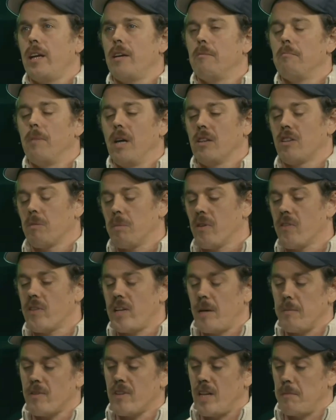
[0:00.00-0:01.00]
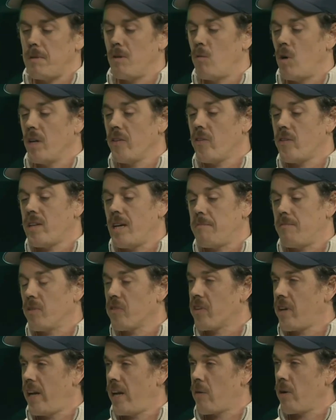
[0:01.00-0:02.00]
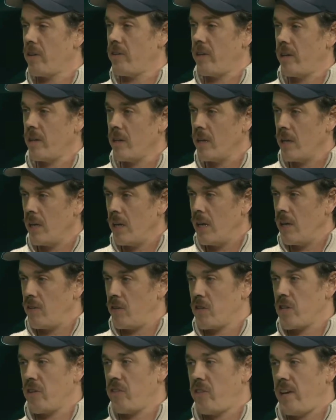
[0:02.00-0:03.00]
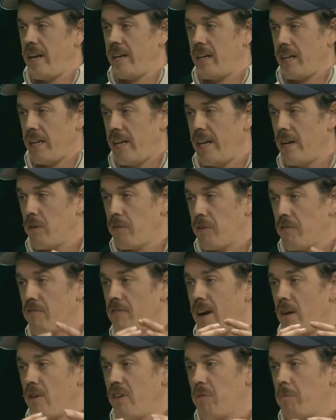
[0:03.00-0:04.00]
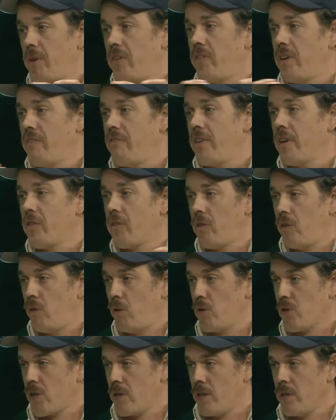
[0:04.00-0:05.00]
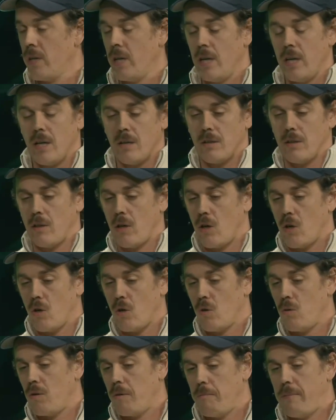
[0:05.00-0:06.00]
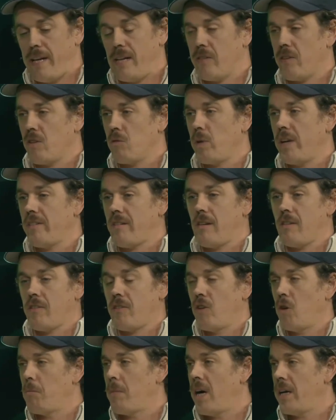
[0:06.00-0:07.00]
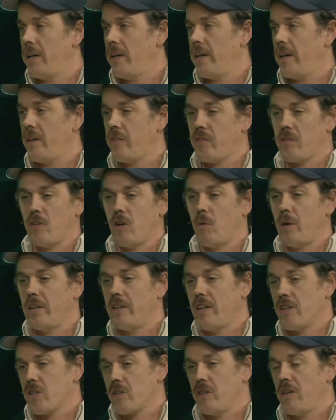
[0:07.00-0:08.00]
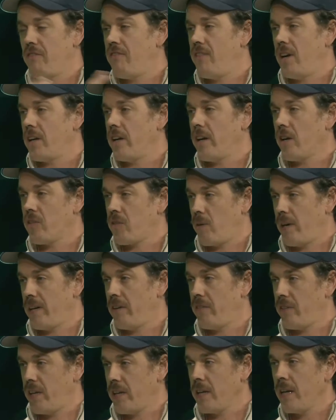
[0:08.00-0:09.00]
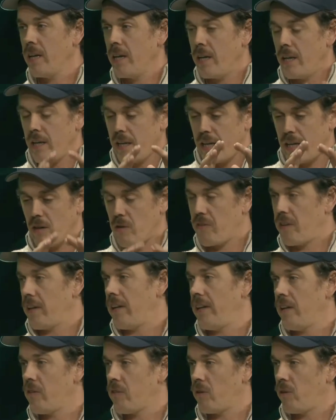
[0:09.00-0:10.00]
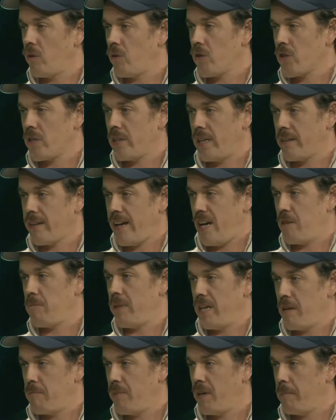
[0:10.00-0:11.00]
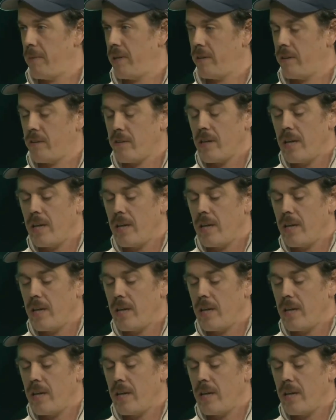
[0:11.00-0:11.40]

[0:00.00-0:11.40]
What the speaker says: multiple steps. Number one step was clarity. So just saying like, here's a very specific solution, no bells and whistles, no muddiness, no additional fundings or anything. Here's a clean solution that can be implemented.